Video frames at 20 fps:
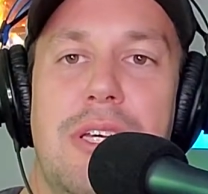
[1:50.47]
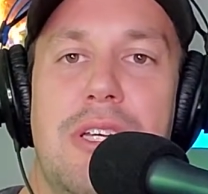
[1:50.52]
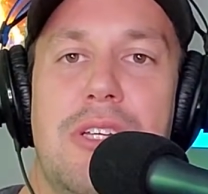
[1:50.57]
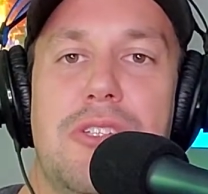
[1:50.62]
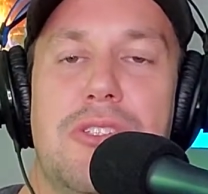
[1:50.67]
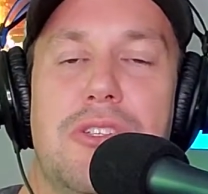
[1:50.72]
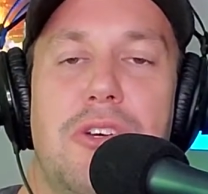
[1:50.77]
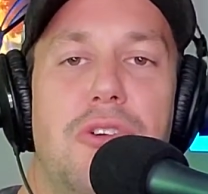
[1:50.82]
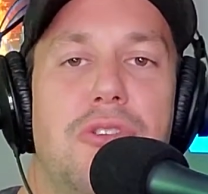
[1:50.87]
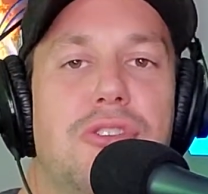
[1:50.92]

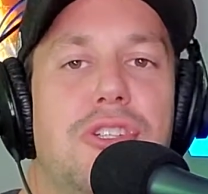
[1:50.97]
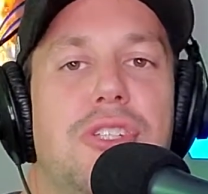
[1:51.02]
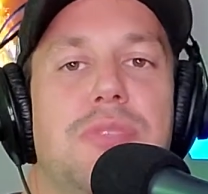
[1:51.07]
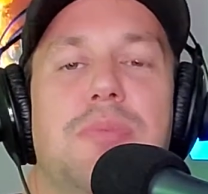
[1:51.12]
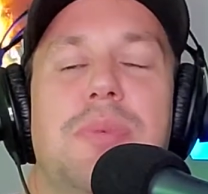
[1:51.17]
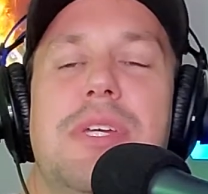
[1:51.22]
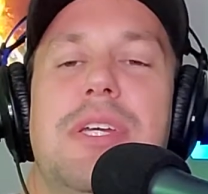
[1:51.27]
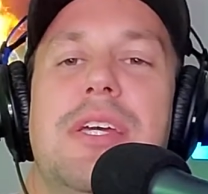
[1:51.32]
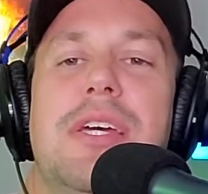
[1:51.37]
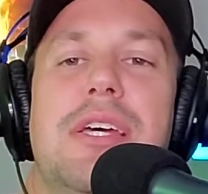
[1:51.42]
So just
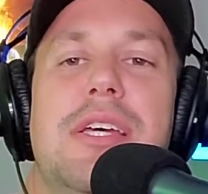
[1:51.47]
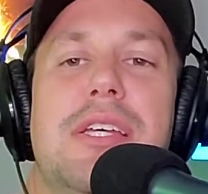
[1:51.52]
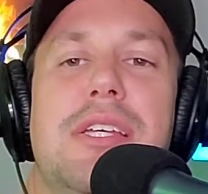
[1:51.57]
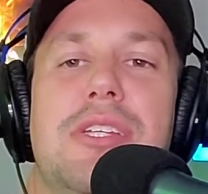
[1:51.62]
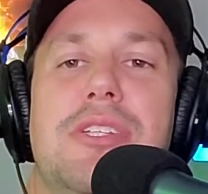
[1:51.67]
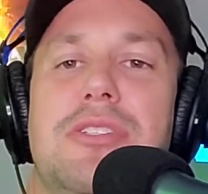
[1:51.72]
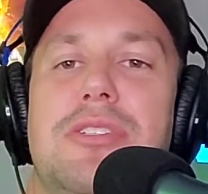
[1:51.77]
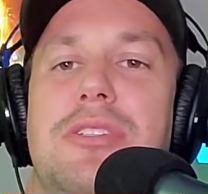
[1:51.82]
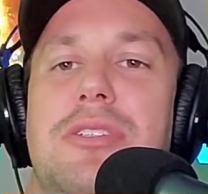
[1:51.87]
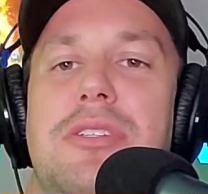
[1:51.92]

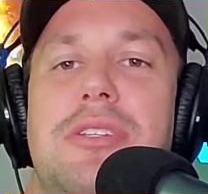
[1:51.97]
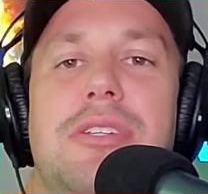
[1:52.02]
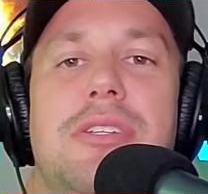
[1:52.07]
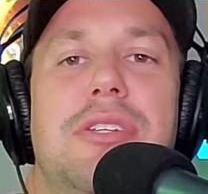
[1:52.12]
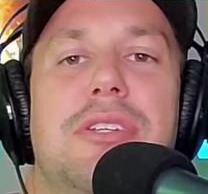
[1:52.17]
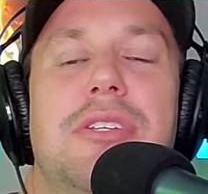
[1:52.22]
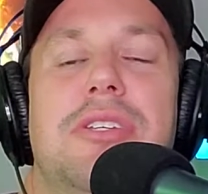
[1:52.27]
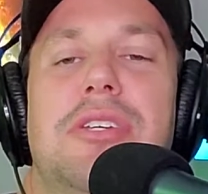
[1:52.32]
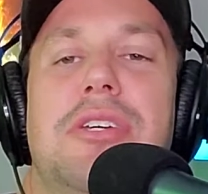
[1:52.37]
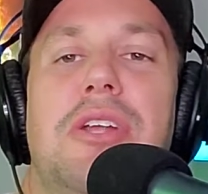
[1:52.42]
because
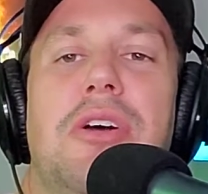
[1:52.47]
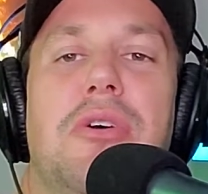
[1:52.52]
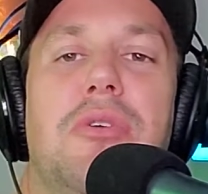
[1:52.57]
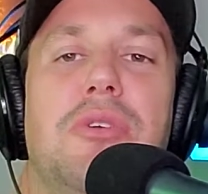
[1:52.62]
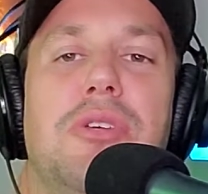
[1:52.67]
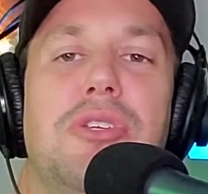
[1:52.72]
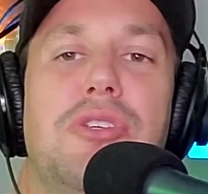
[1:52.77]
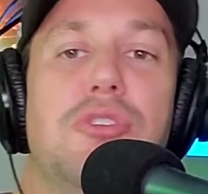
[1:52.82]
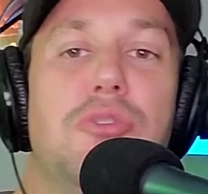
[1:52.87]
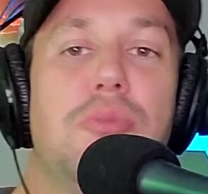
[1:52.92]

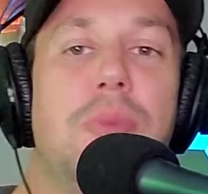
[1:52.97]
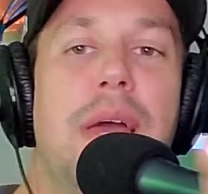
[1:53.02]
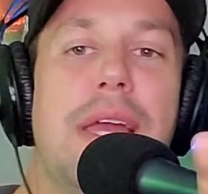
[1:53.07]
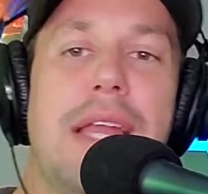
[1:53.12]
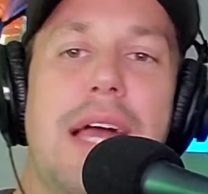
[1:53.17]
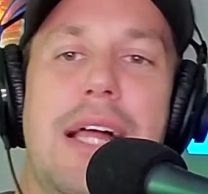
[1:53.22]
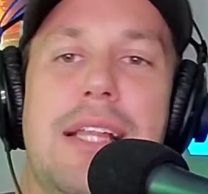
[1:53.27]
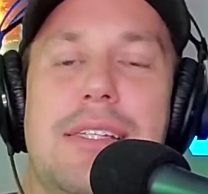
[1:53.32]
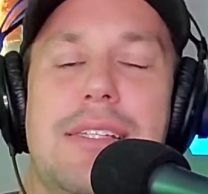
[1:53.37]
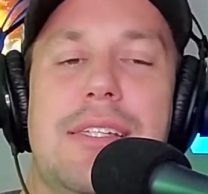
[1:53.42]
you may
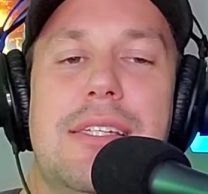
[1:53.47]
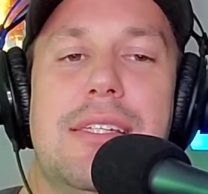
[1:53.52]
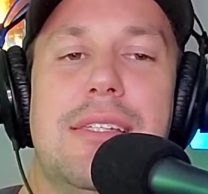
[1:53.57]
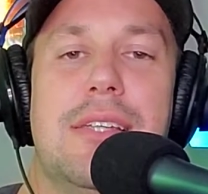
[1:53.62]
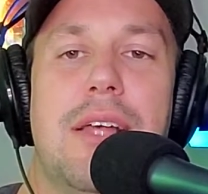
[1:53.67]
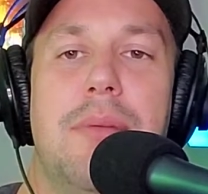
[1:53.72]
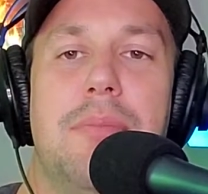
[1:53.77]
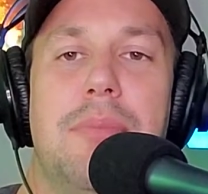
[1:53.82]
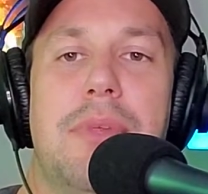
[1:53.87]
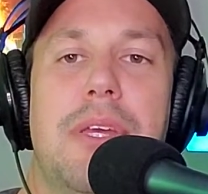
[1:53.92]
not see
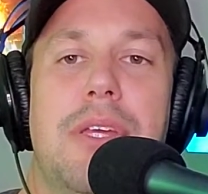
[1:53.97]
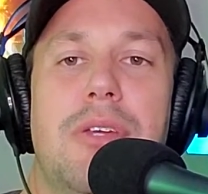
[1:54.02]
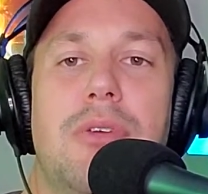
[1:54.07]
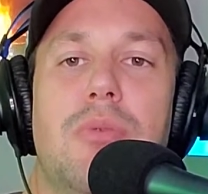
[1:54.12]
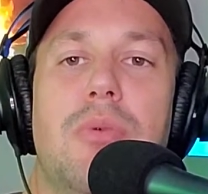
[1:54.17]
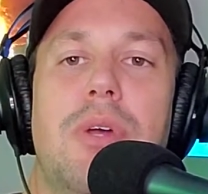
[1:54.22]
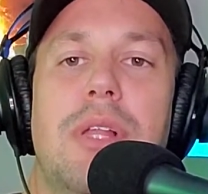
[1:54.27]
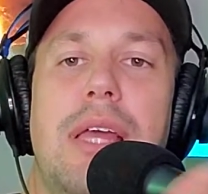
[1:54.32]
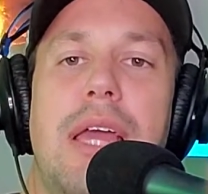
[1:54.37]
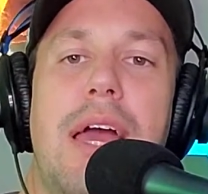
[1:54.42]
something, you
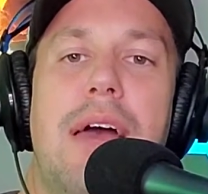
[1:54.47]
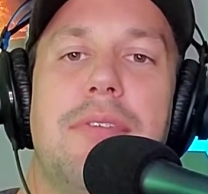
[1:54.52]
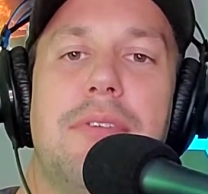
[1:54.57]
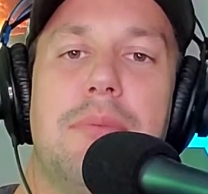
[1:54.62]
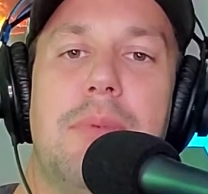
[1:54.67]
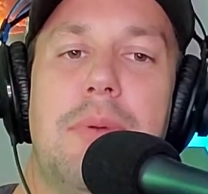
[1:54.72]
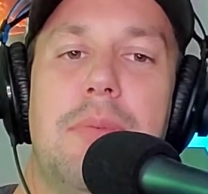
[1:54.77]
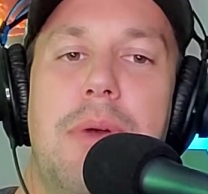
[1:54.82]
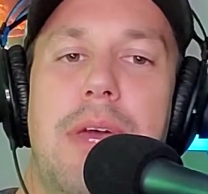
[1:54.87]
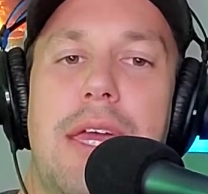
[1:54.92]
really have to
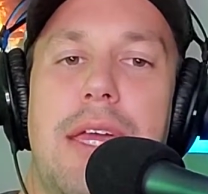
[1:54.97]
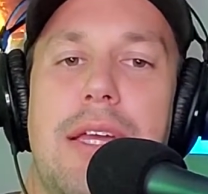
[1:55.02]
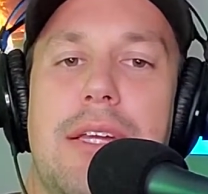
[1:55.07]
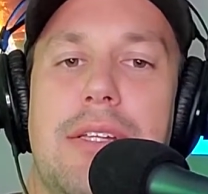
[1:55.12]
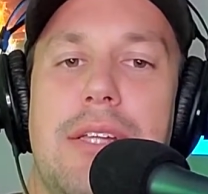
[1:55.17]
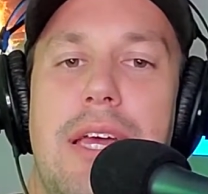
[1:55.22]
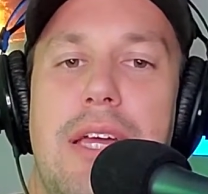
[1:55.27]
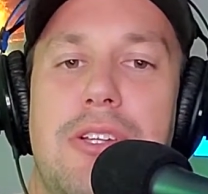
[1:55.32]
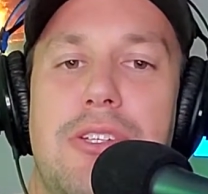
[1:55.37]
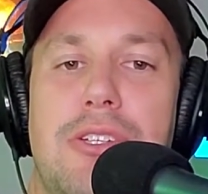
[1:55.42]
be paying
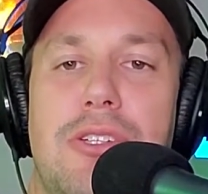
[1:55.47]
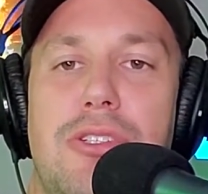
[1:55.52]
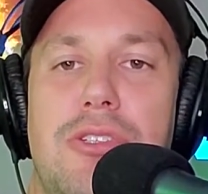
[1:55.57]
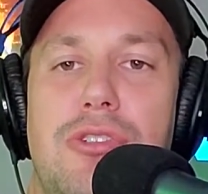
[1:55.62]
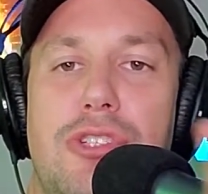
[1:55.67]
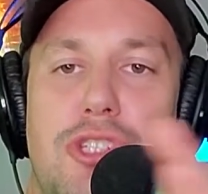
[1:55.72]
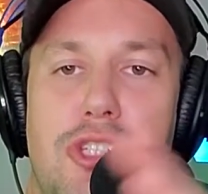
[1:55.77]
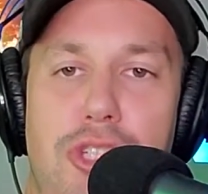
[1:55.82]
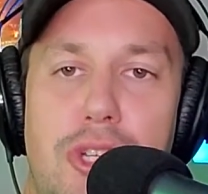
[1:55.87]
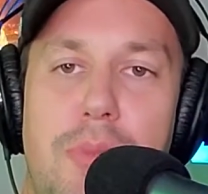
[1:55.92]
attention. You
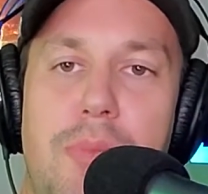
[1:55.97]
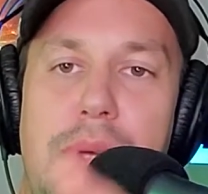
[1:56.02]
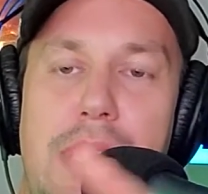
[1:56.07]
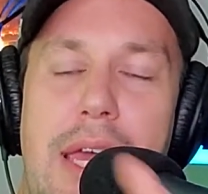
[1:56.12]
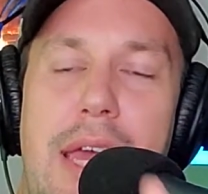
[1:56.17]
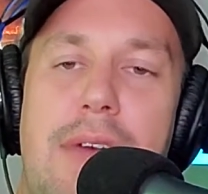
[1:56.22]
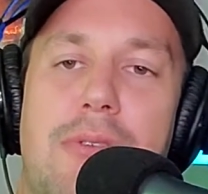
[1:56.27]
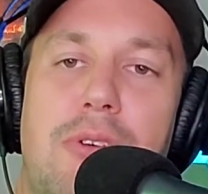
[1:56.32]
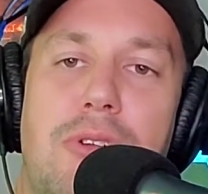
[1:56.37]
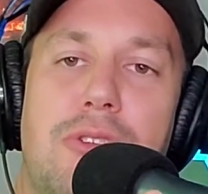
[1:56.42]
should be
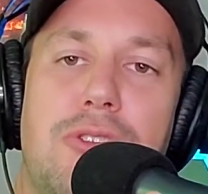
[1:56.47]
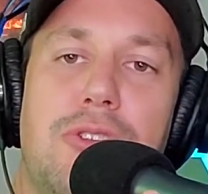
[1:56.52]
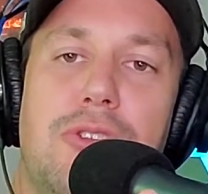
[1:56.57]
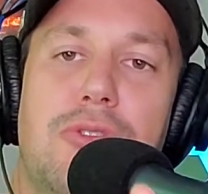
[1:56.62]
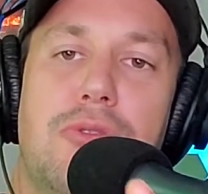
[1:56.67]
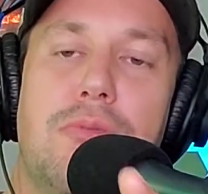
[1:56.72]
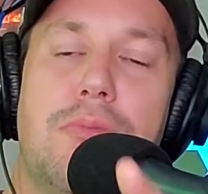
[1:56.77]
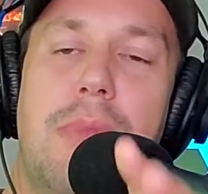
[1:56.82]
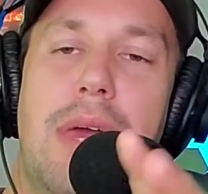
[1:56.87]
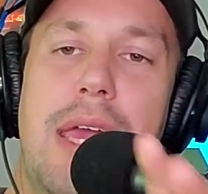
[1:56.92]
able
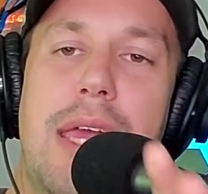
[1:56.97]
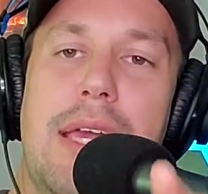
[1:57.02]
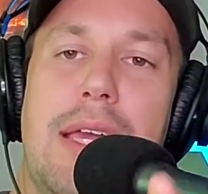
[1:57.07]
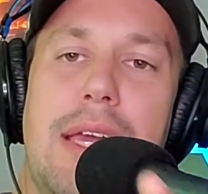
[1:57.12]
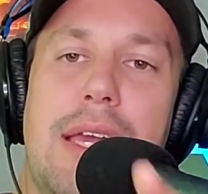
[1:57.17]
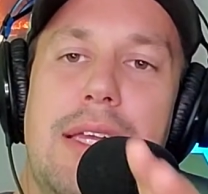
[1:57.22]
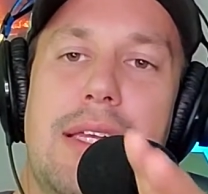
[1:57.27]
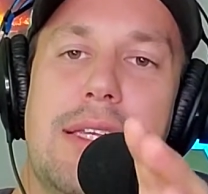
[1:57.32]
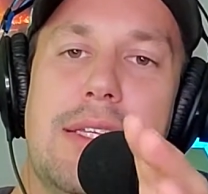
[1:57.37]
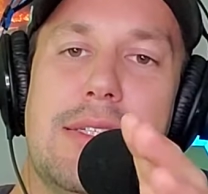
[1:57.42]
to make
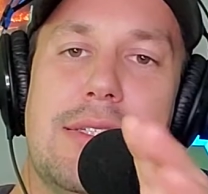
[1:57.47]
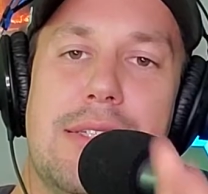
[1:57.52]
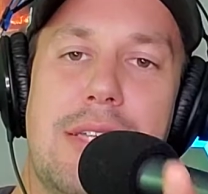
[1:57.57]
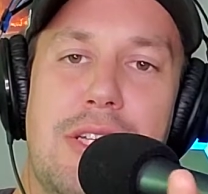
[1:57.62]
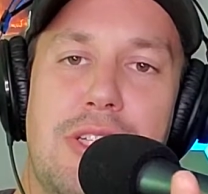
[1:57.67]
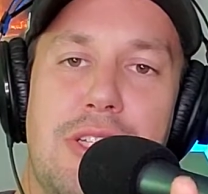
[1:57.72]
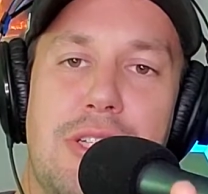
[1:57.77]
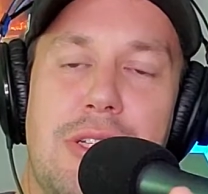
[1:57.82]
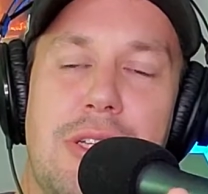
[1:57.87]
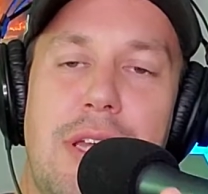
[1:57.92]
a
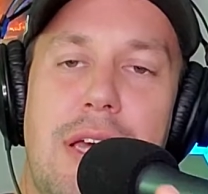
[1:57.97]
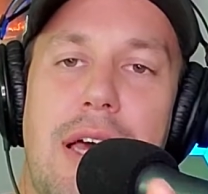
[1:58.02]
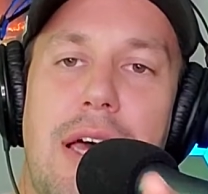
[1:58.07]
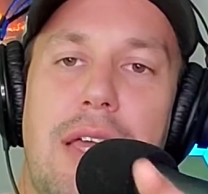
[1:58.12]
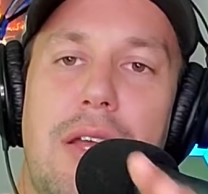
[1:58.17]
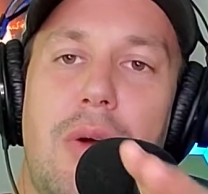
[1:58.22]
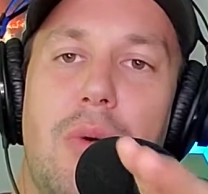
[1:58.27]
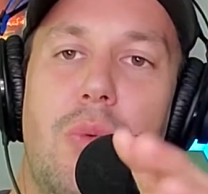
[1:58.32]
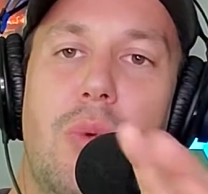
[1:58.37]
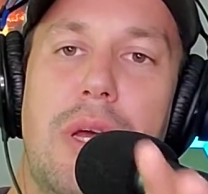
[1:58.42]
decision
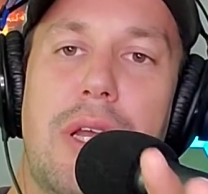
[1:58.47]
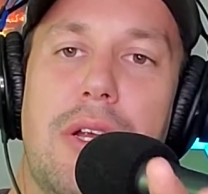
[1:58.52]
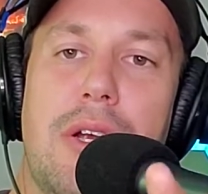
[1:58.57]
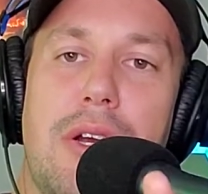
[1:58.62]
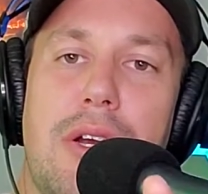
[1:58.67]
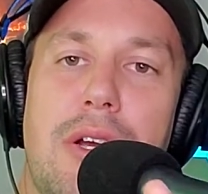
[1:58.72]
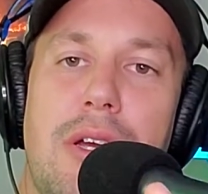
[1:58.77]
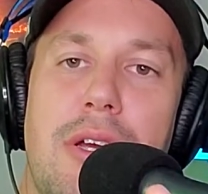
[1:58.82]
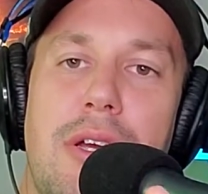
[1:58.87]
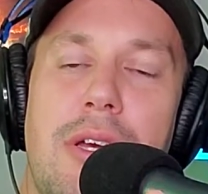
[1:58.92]
on a
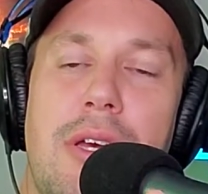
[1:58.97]
winner